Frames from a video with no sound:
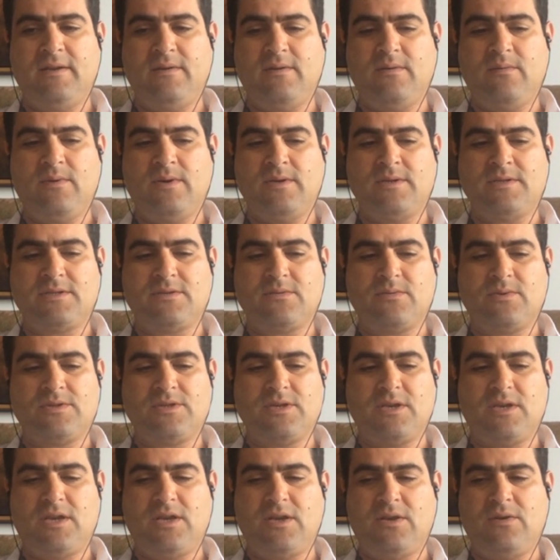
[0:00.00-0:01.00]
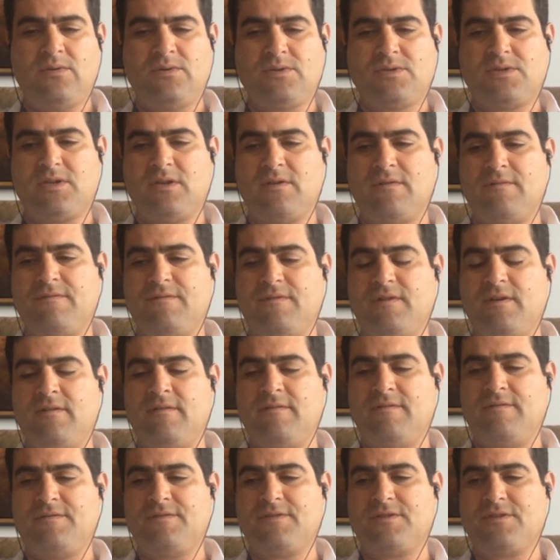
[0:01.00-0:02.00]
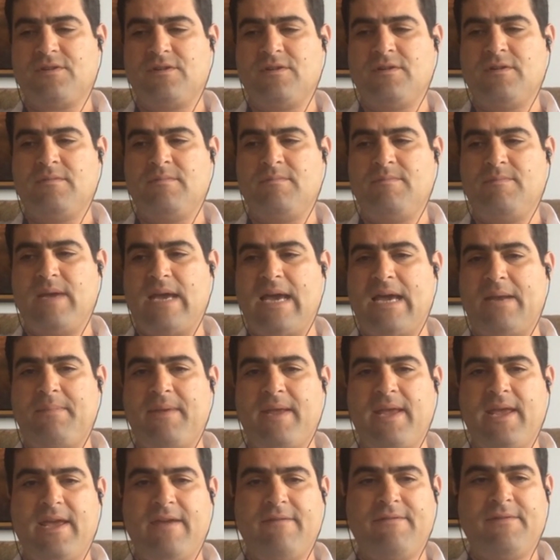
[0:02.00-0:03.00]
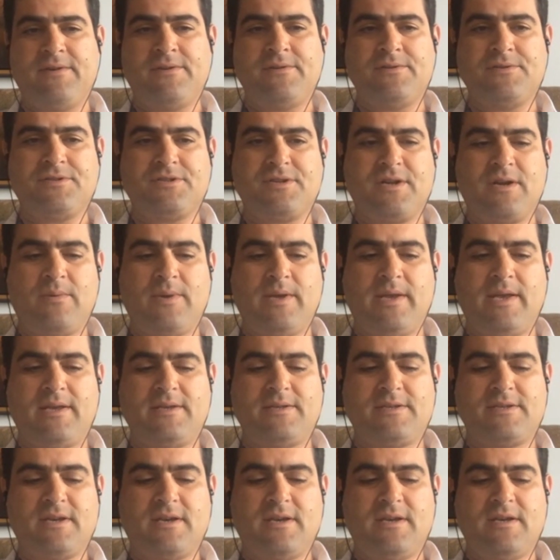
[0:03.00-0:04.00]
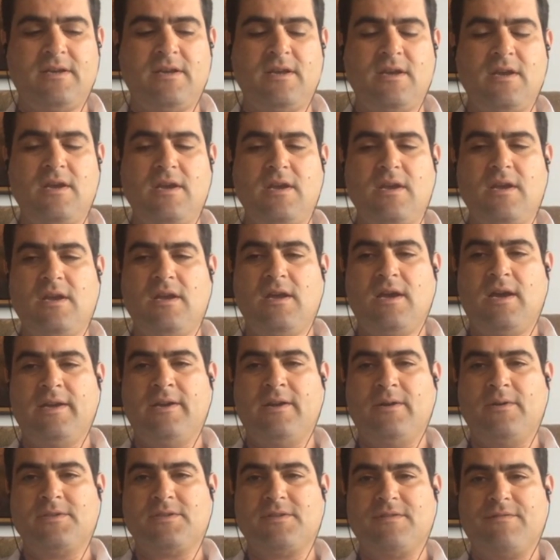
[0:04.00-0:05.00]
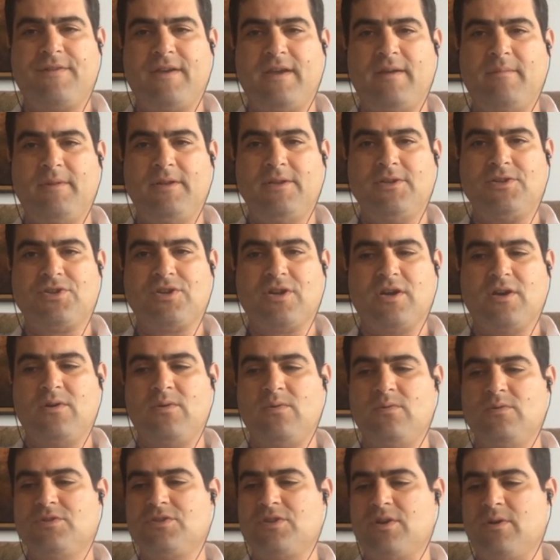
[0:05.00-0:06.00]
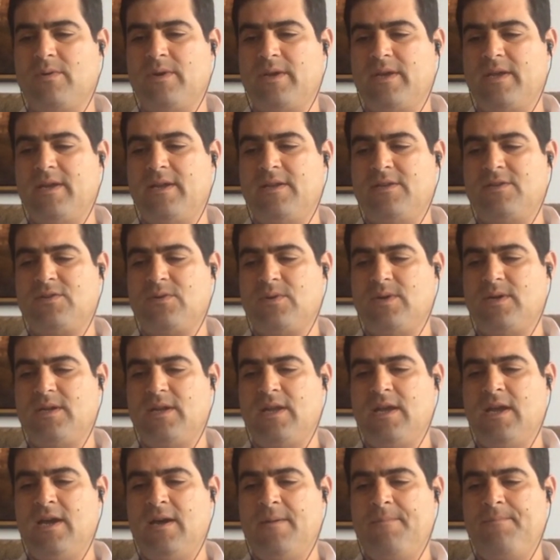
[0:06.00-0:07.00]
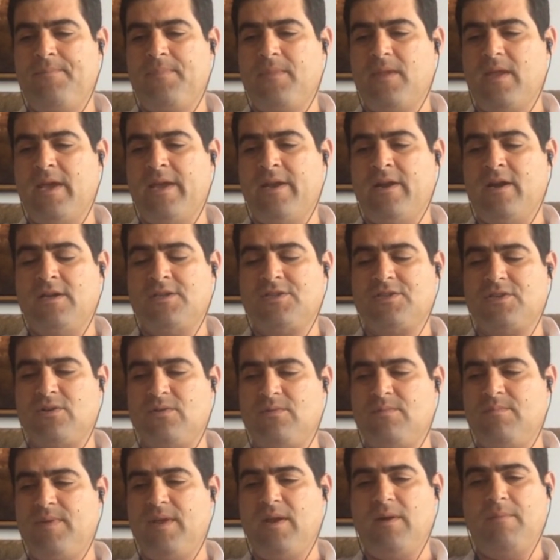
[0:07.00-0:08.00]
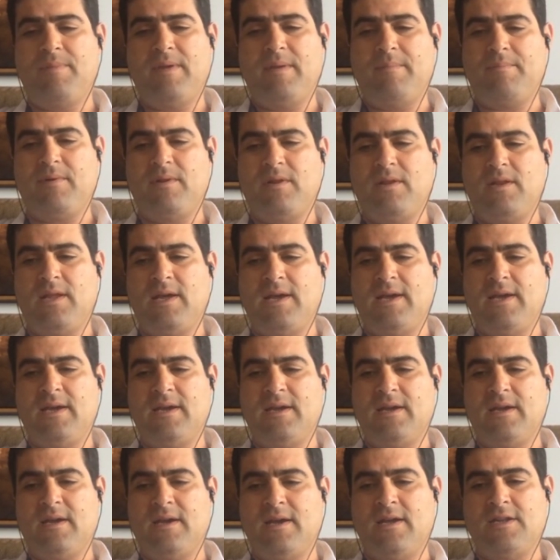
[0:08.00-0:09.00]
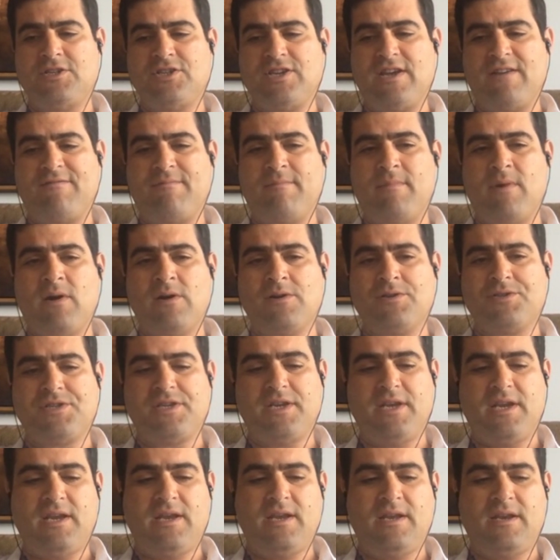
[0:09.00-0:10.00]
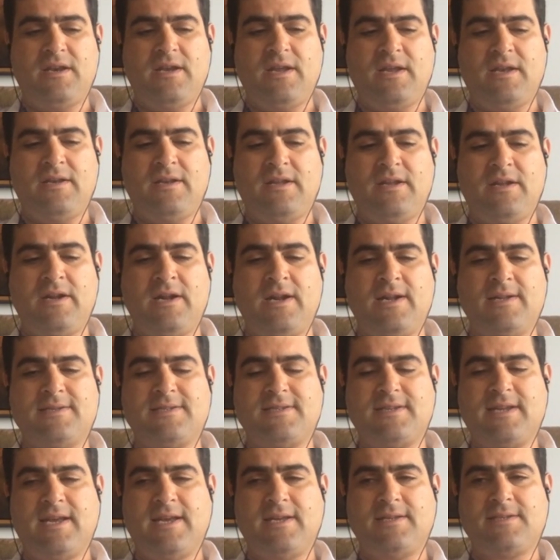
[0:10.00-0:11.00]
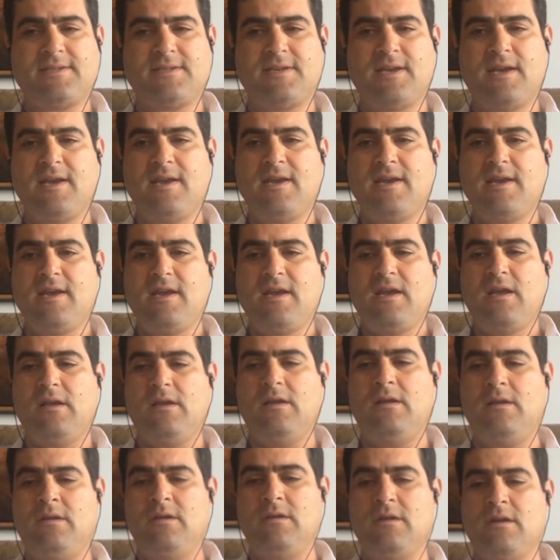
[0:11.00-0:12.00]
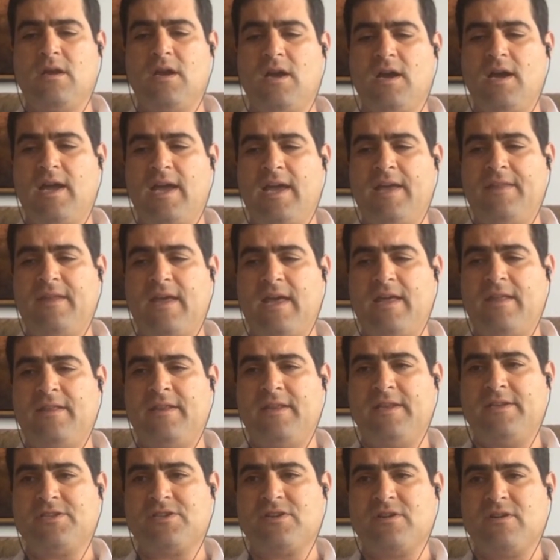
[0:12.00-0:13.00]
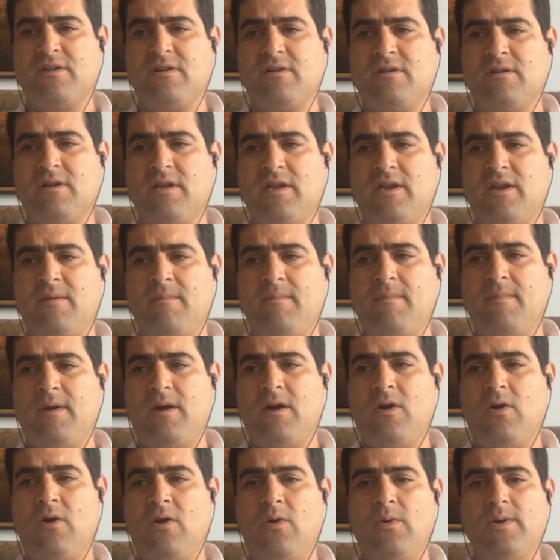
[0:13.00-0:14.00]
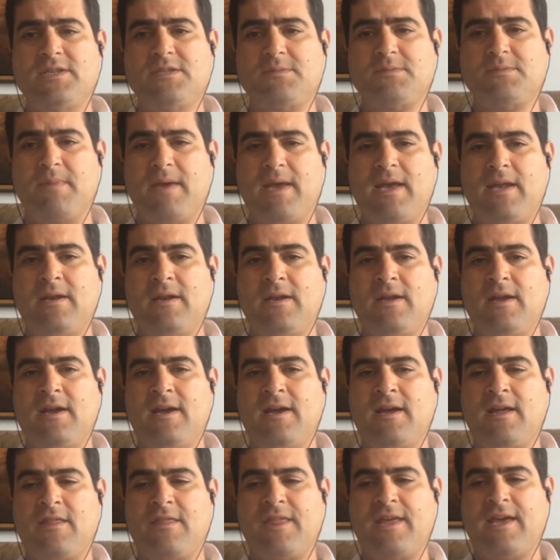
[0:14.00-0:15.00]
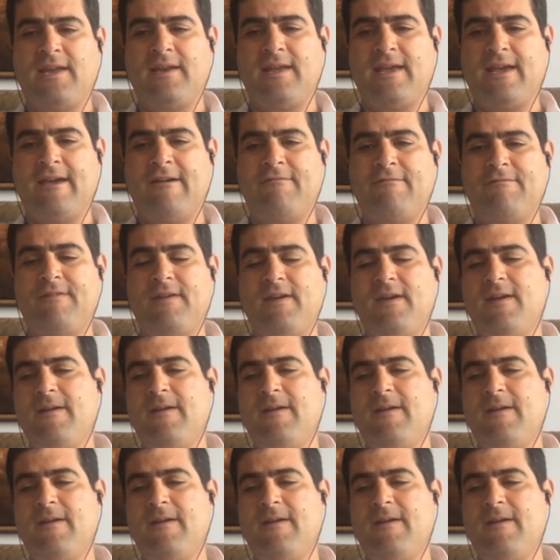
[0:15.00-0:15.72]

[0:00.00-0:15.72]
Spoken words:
was accused of certain bad behaviors, shall we say? I know it's a family show, so I won't get into it. And also, people like Jeff Marcy in the United States. And these are always men that have